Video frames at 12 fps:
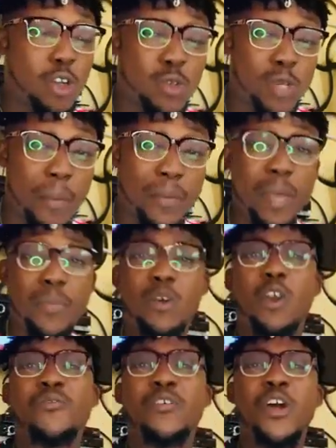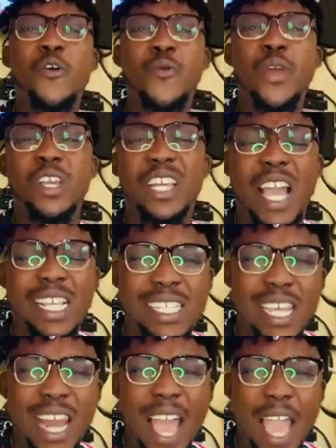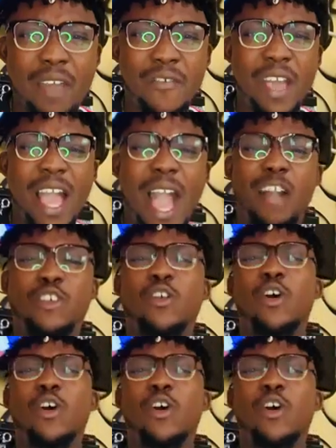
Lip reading: to talk to the people of Reunited Live